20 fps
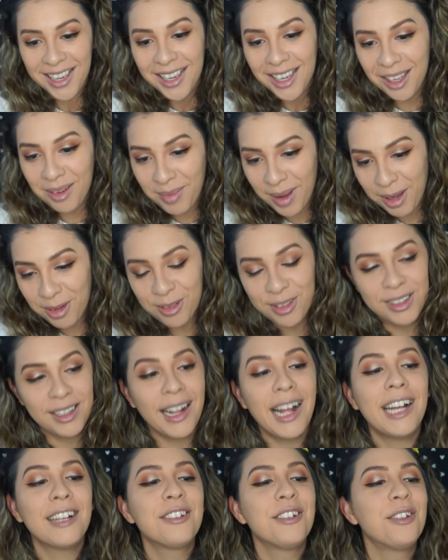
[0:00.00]
In my old
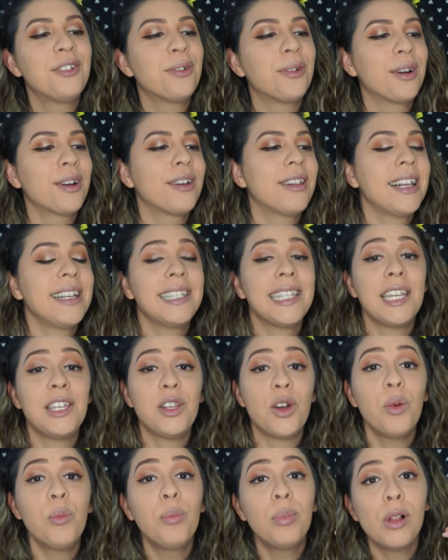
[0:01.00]
lash tutorial, I said
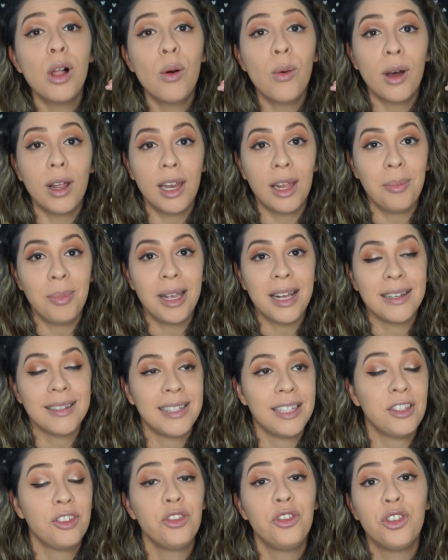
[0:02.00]
don't blow on it because
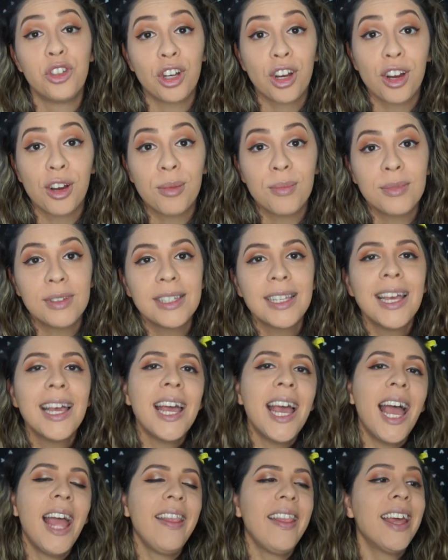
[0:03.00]
it's germs.
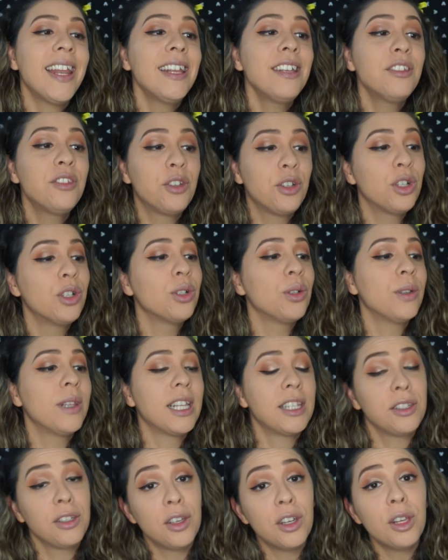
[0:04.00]
And that is true,
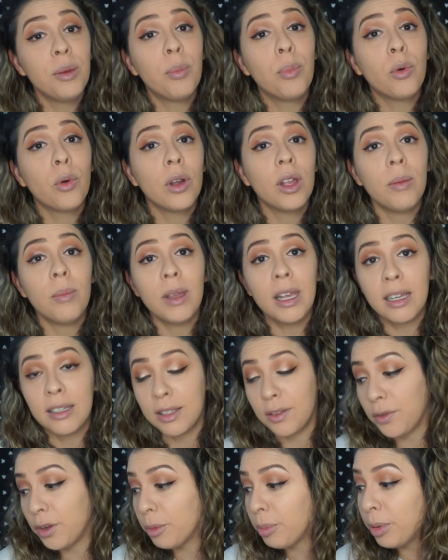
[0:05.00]
that's a good point, because
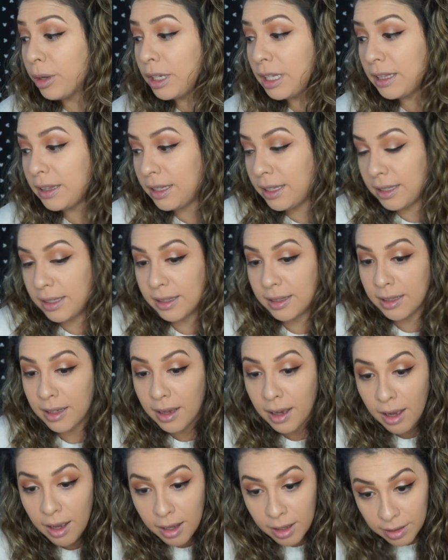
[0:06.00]
if you're putting these
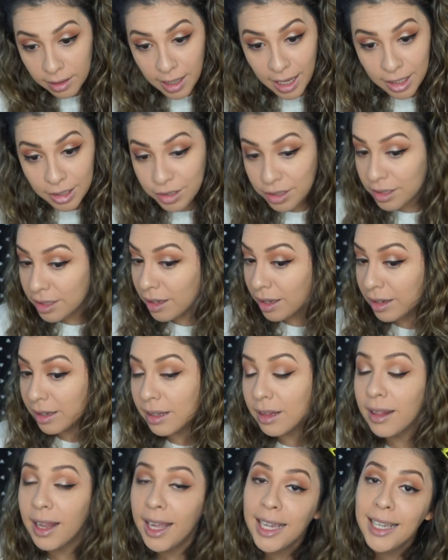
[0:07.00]
lashes on a
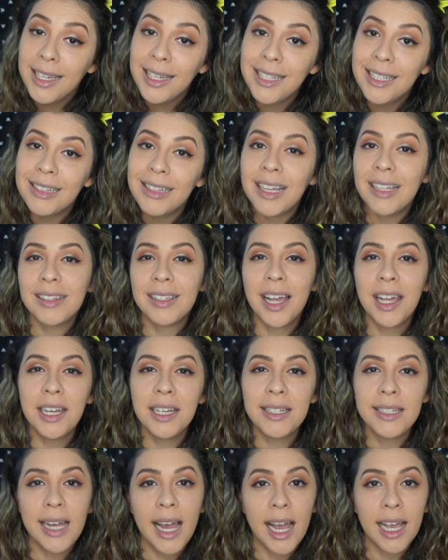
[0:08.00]
client, that's kind
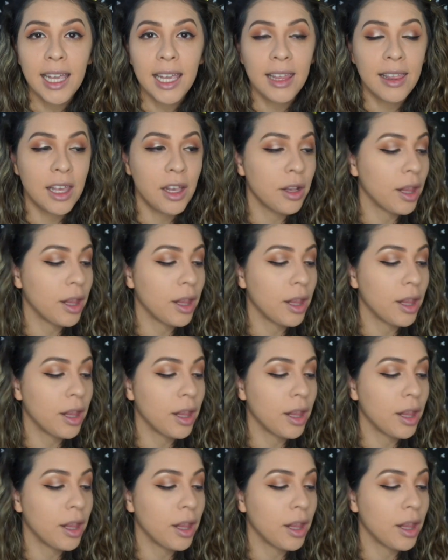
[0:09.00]
of tacky that